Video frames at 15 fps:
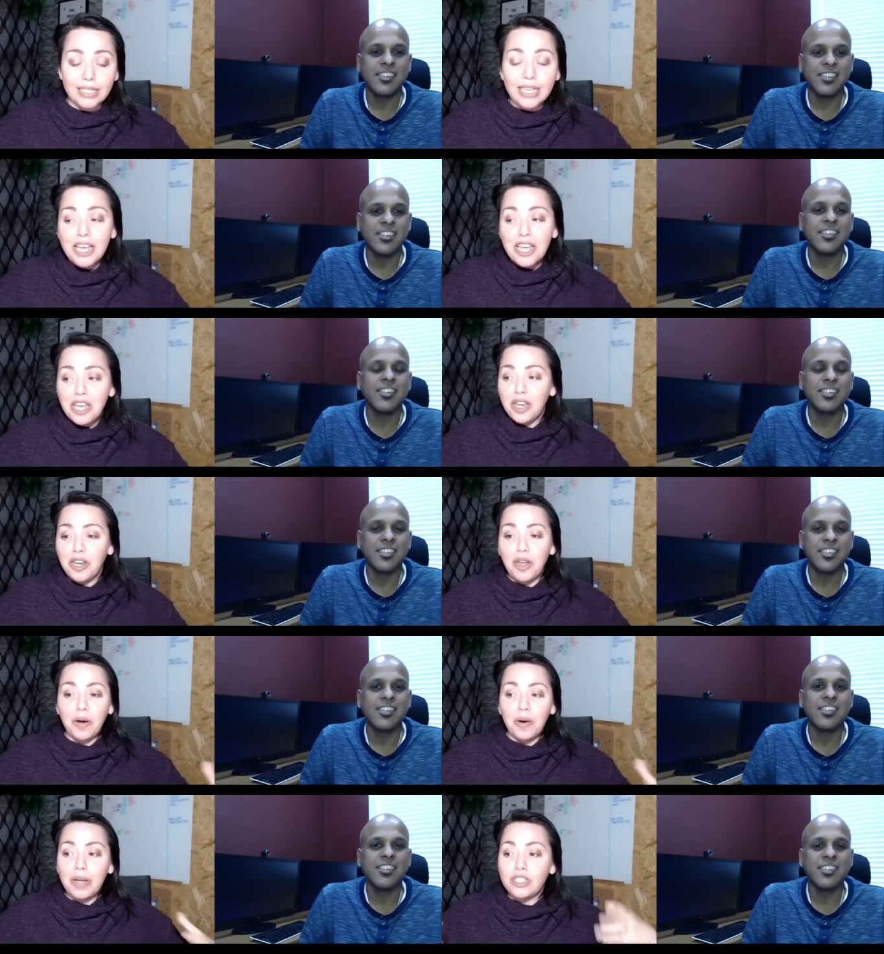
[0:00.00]
Speaker 1: You know,
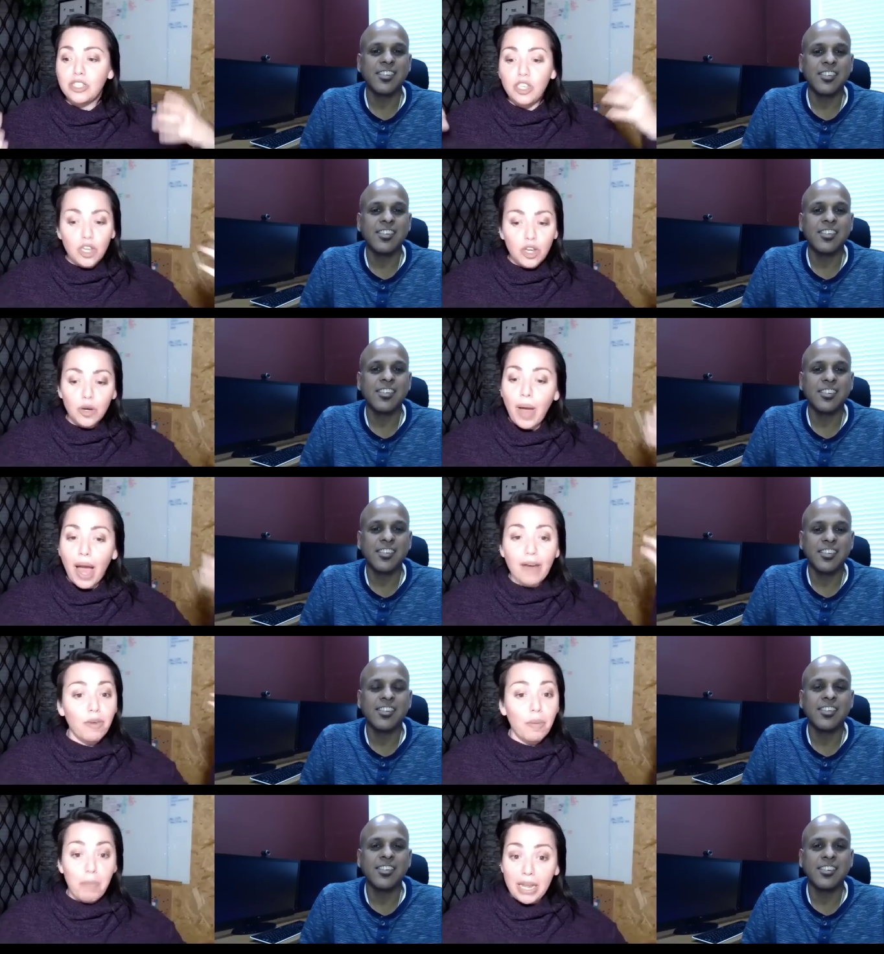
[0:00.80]
it's you have a
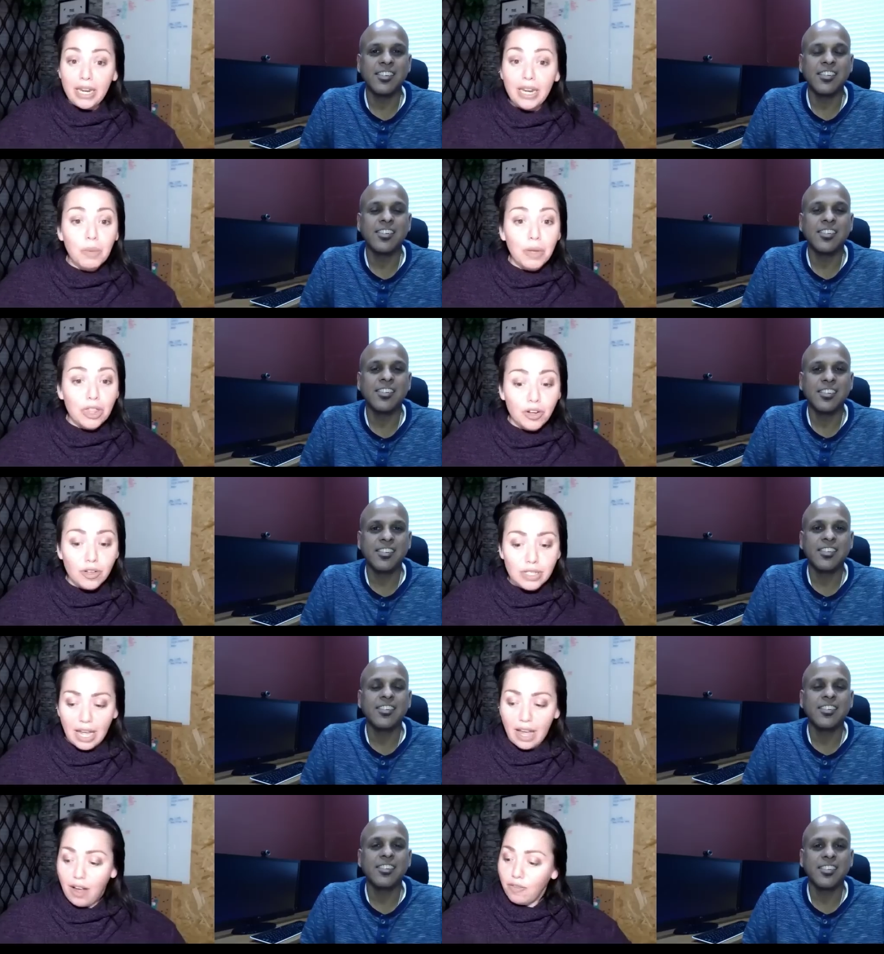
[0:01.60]
meeting with
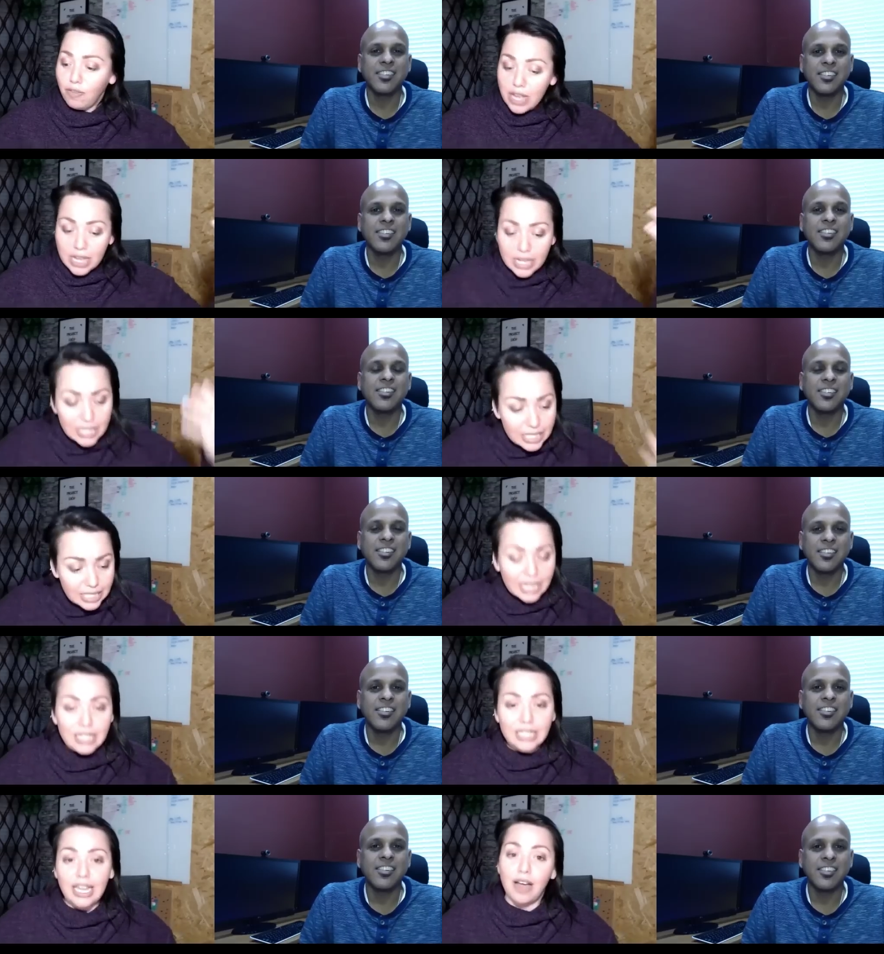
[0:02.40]
yourself, sit
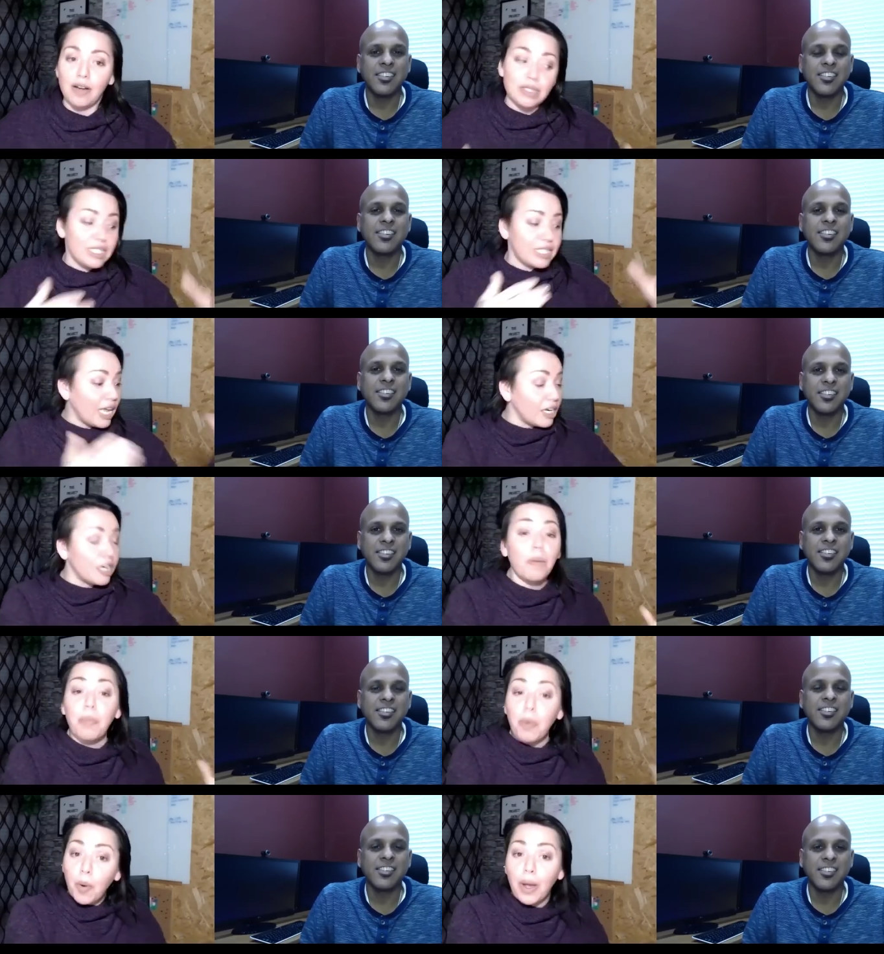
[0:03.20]
down, set an
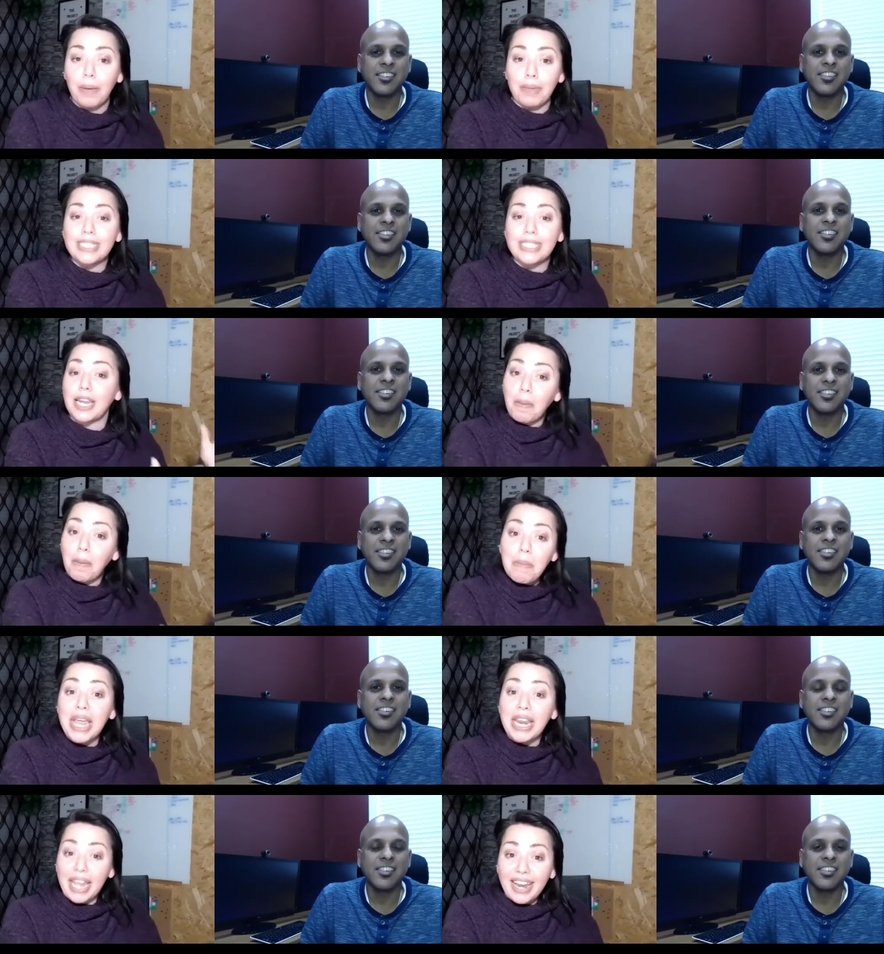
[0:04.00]
appointment, set a
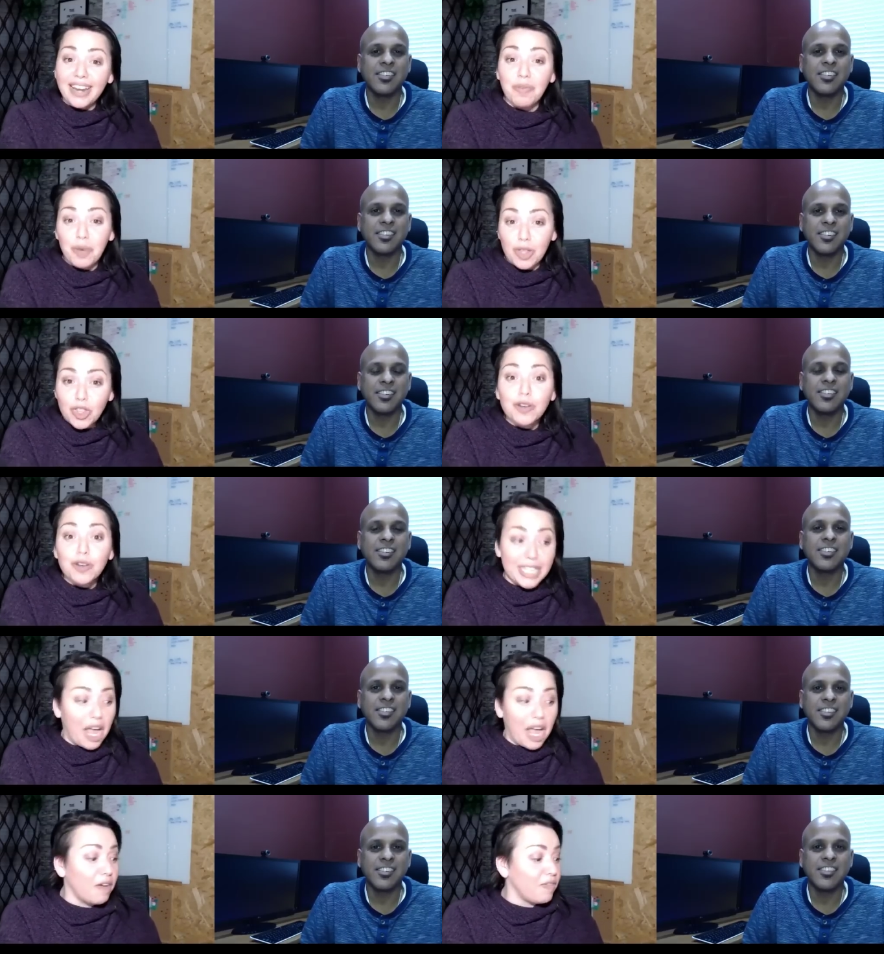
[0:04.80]
meeting with
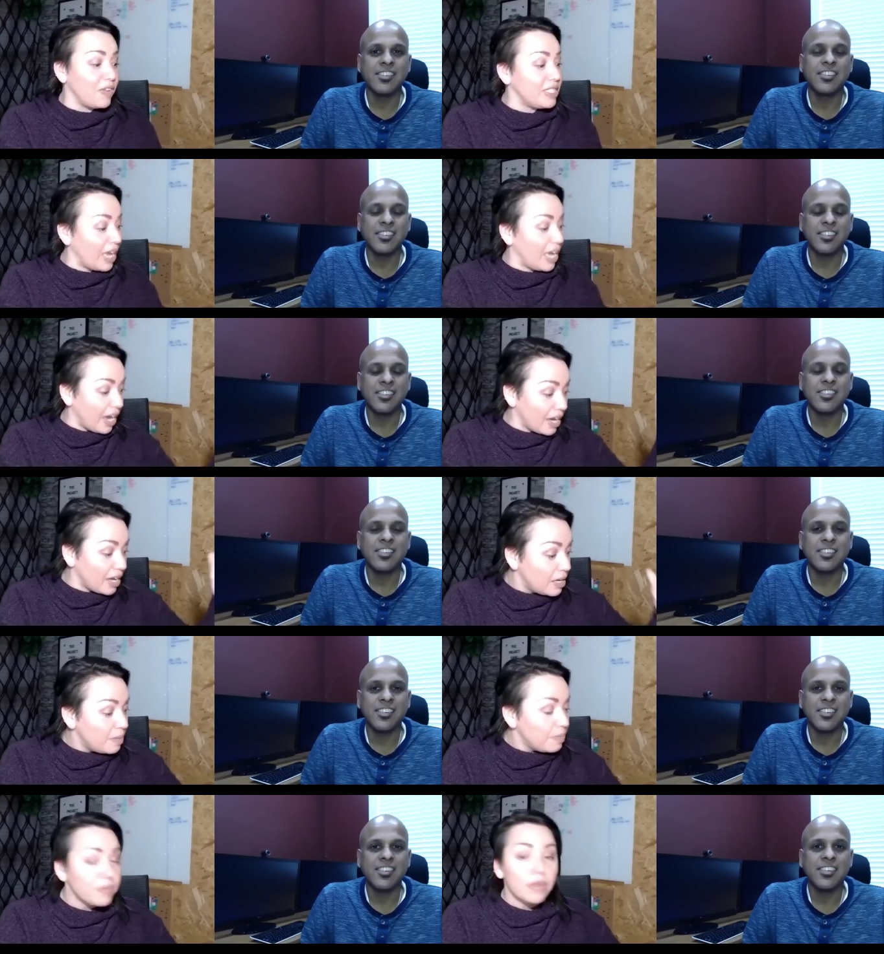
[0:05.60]
yourself and say,
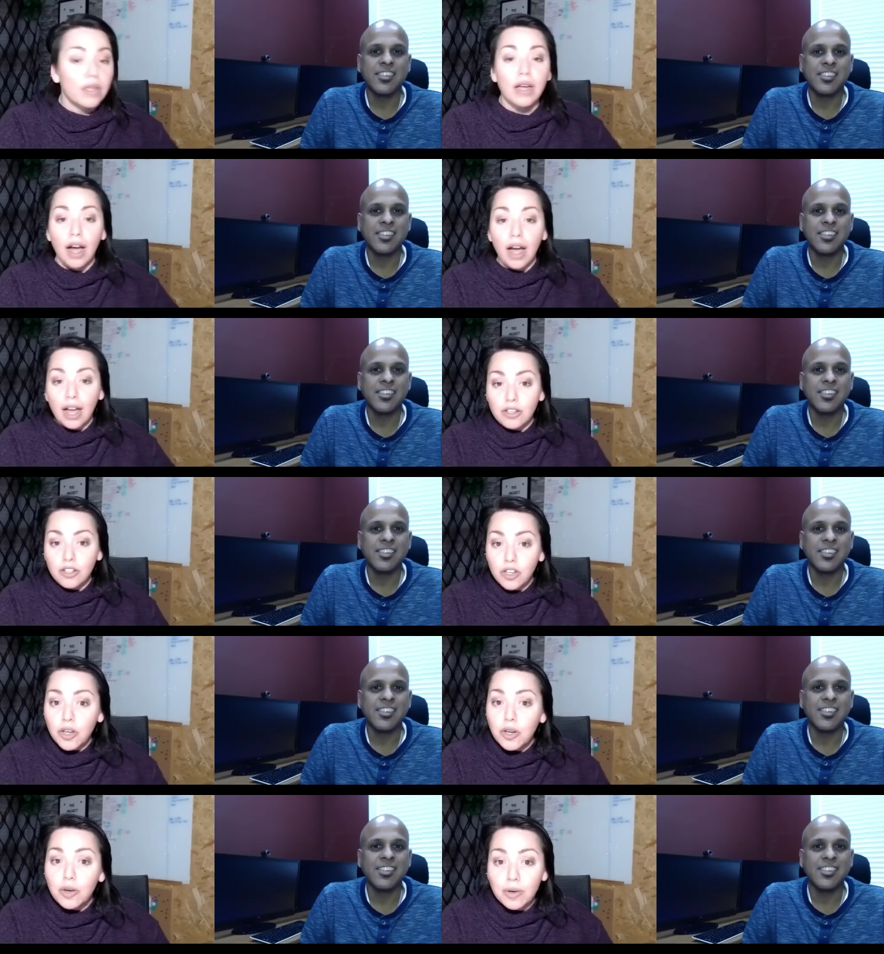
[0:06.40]
at uh,
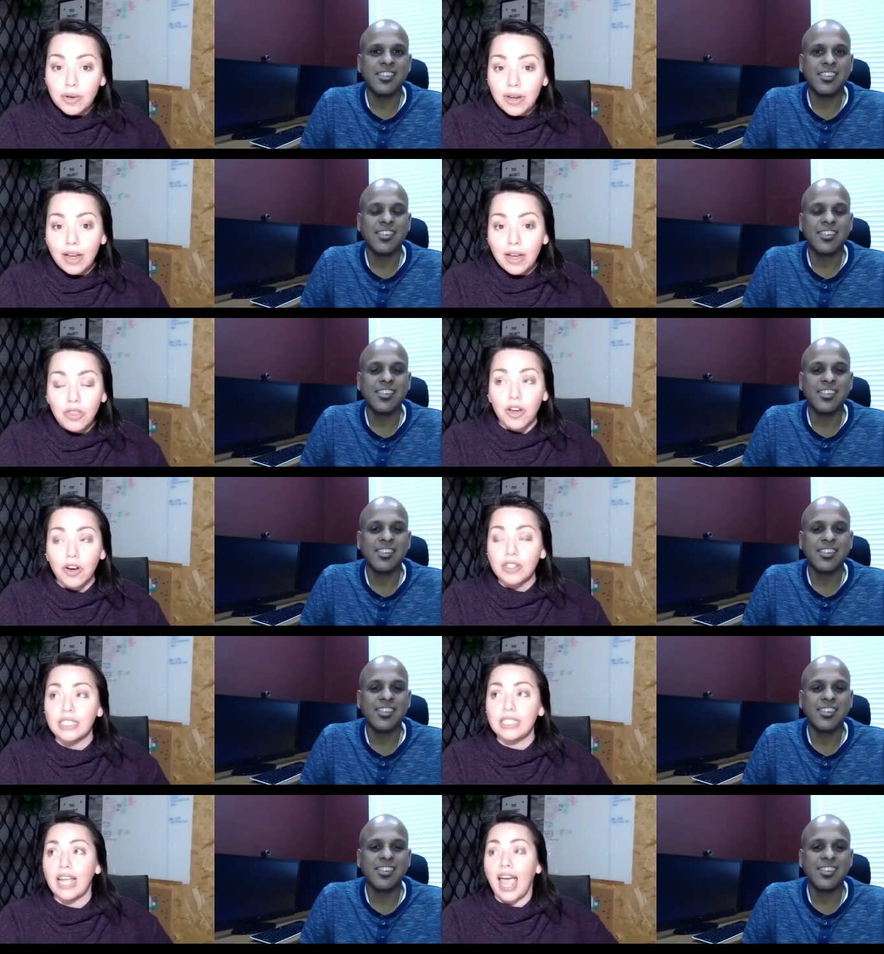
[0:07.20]
noon on
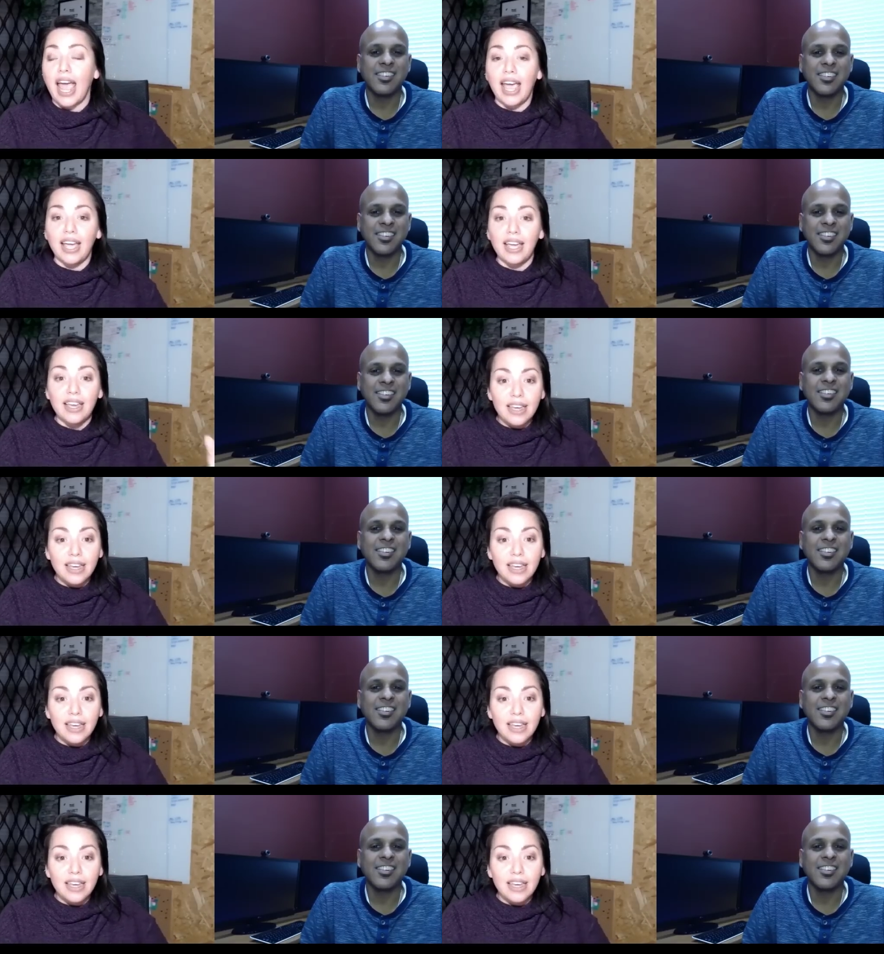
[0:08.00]
Thursday,